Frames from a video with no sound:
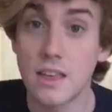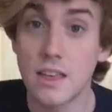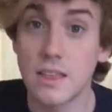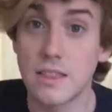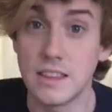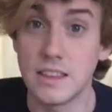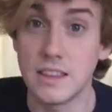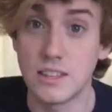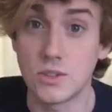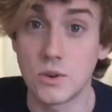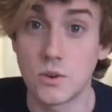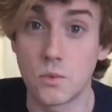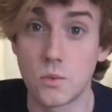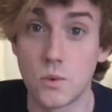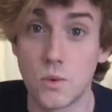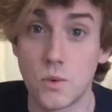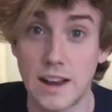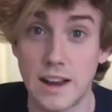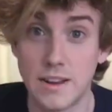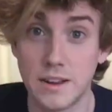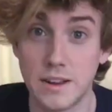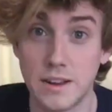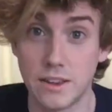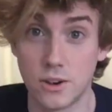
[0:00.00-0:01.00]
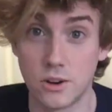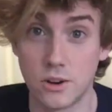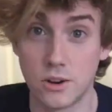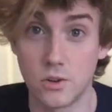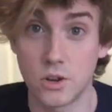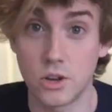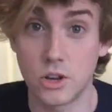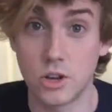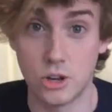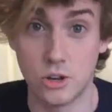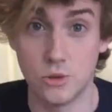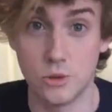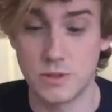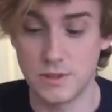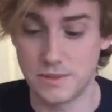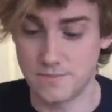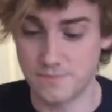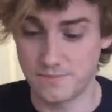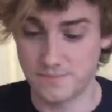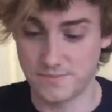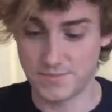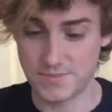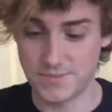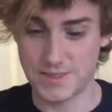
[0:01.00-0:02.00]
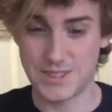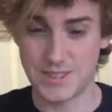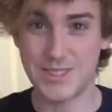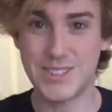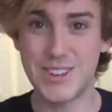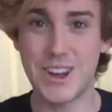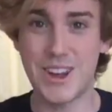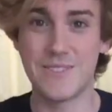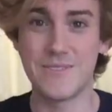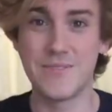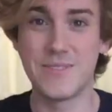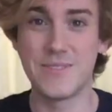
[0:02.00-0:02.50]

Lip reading: these red little cubes. So,